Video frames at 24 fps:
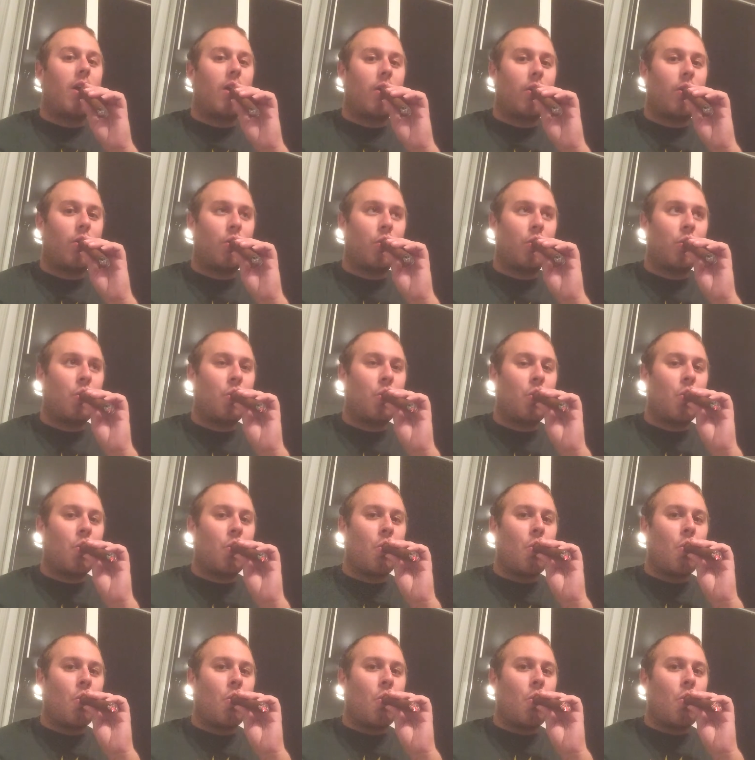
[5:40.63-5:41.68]

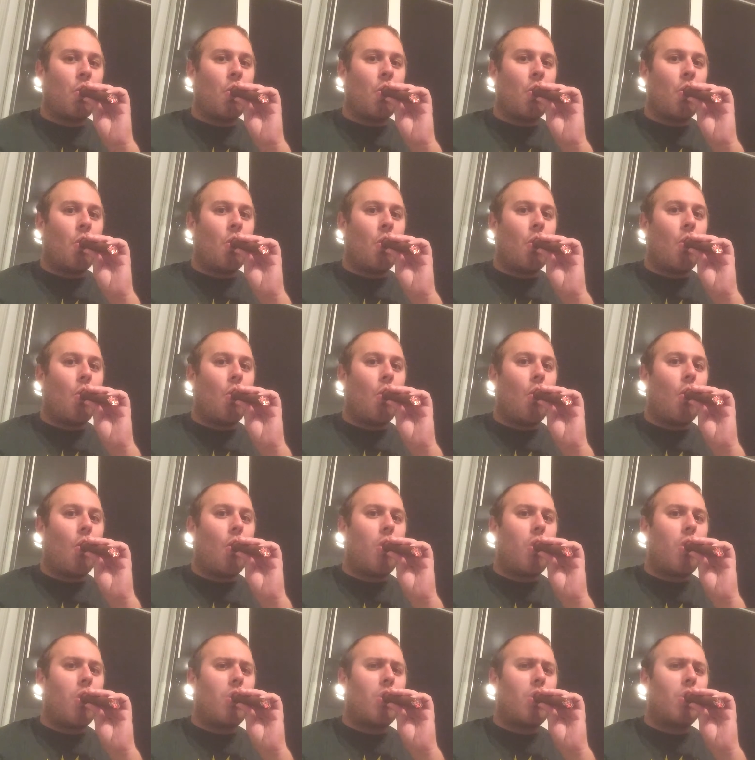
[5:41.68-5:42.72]

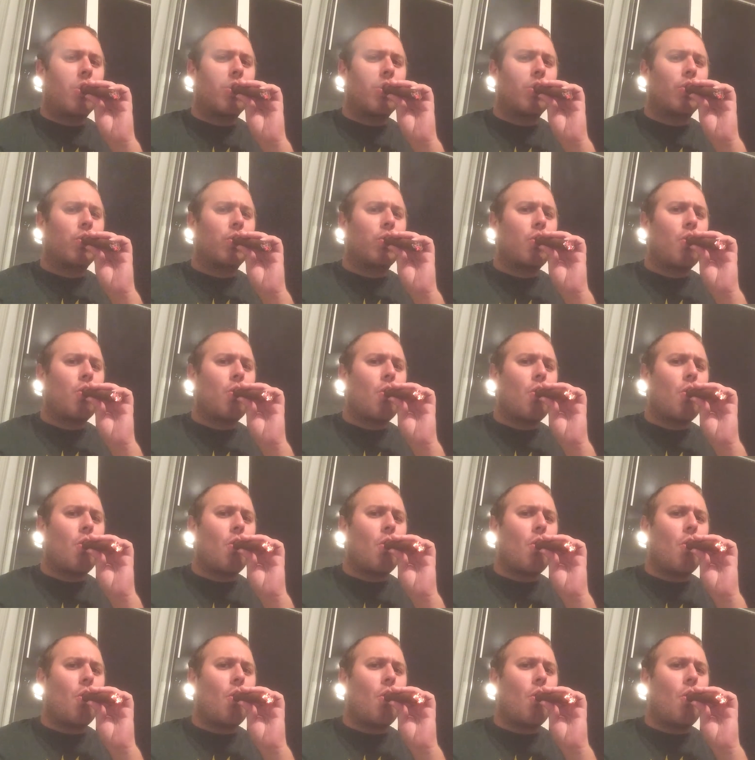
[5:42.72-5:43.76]

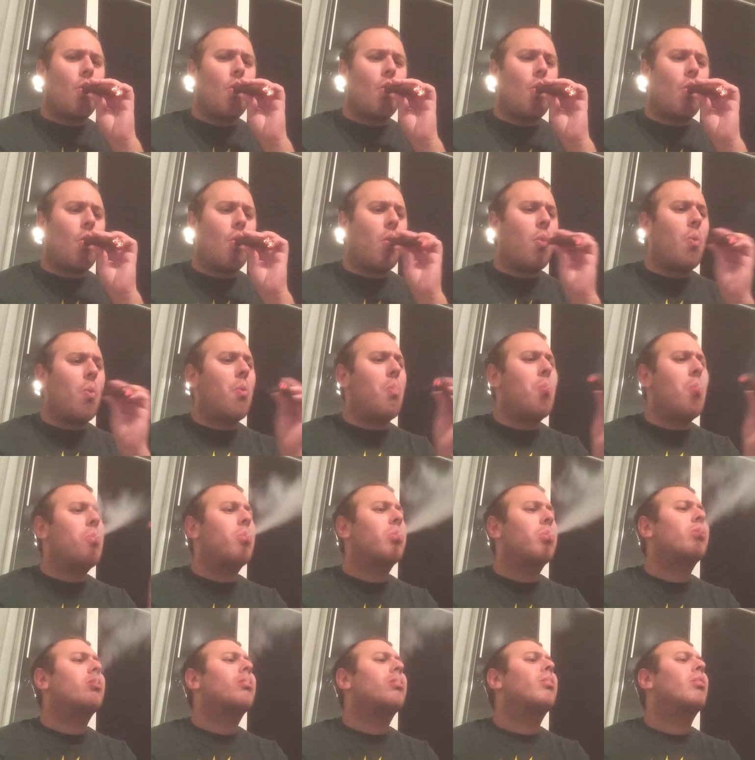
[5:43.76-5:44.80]
[no speech]